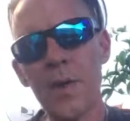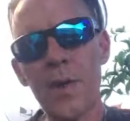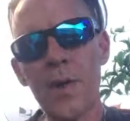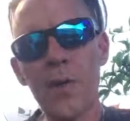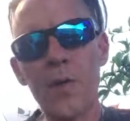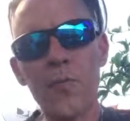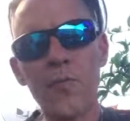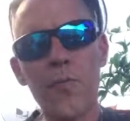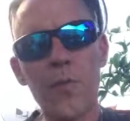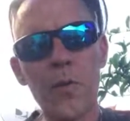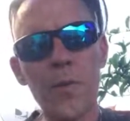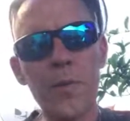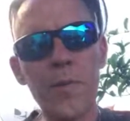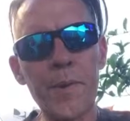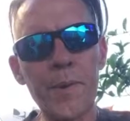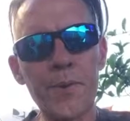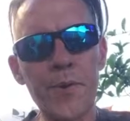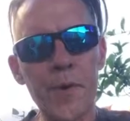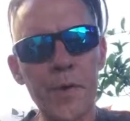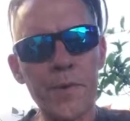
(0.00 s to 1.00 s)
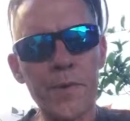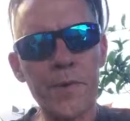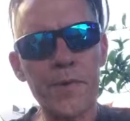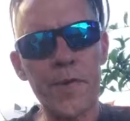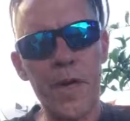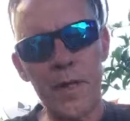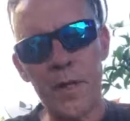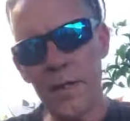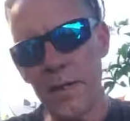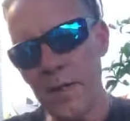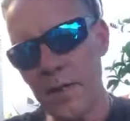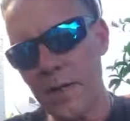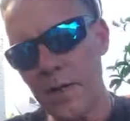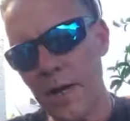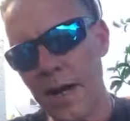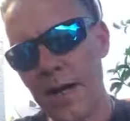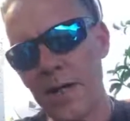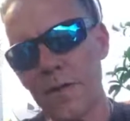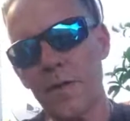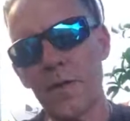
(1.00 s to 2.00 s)
before we start sending the
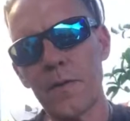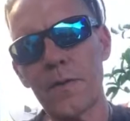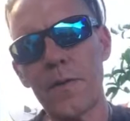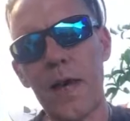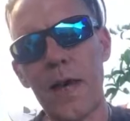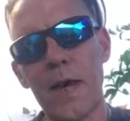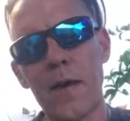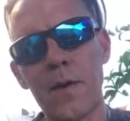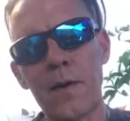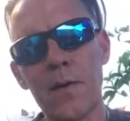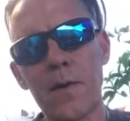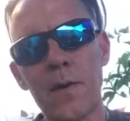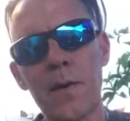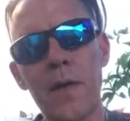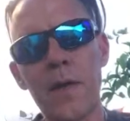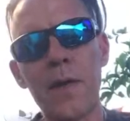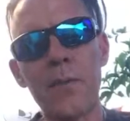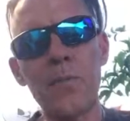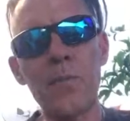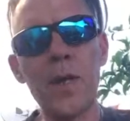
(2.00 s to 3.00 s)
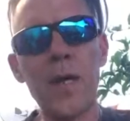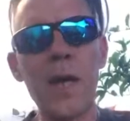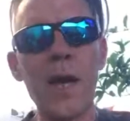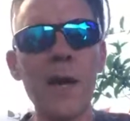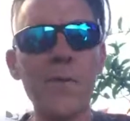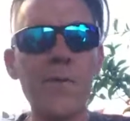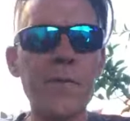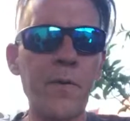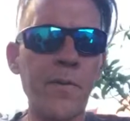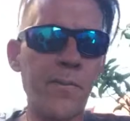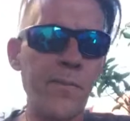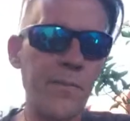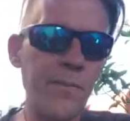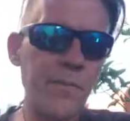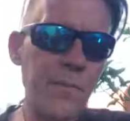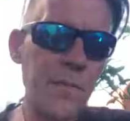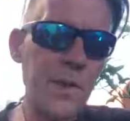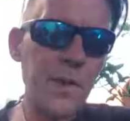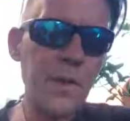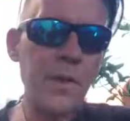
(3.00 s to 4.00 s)
classes out. And then we have to,
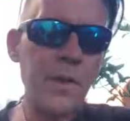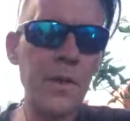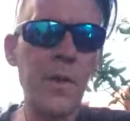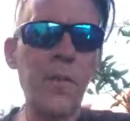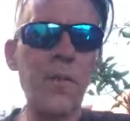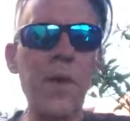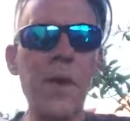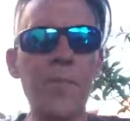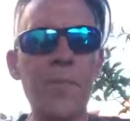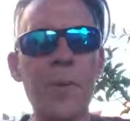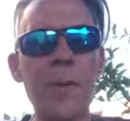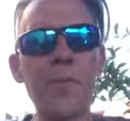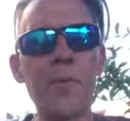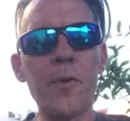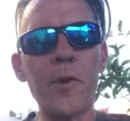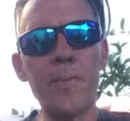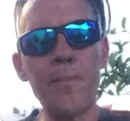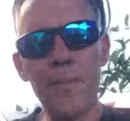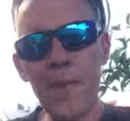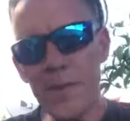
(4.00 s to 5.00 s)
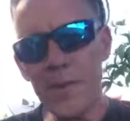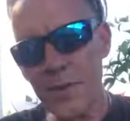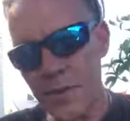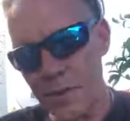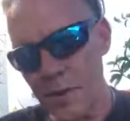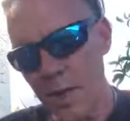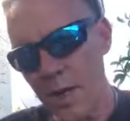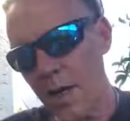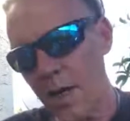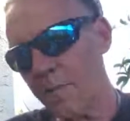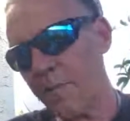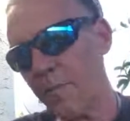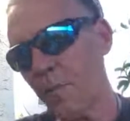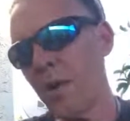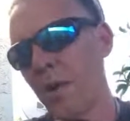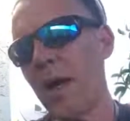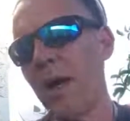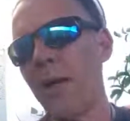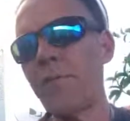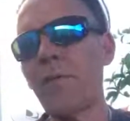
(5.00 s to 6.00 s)
you know, we have people that miss stuff, and we
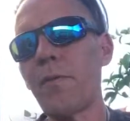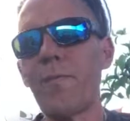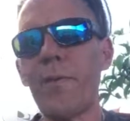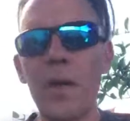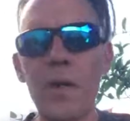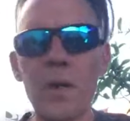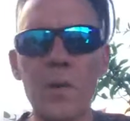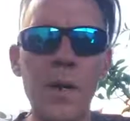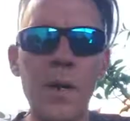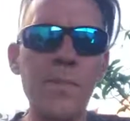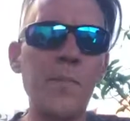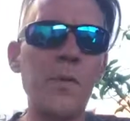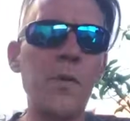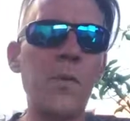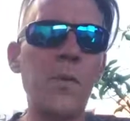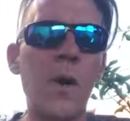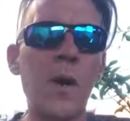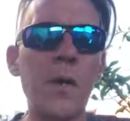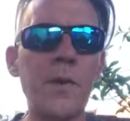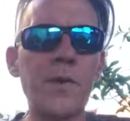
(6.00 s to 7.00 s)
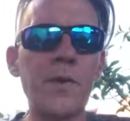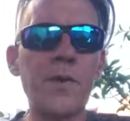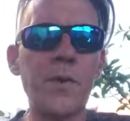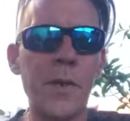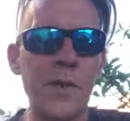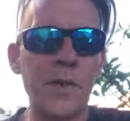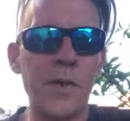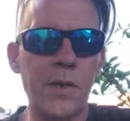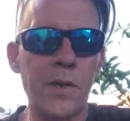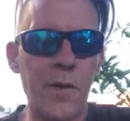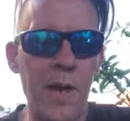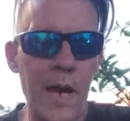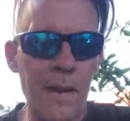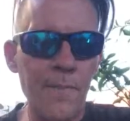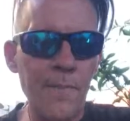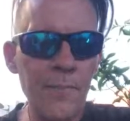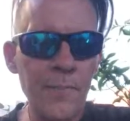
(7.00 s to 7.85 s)
have to follow up and do all this crazy crap.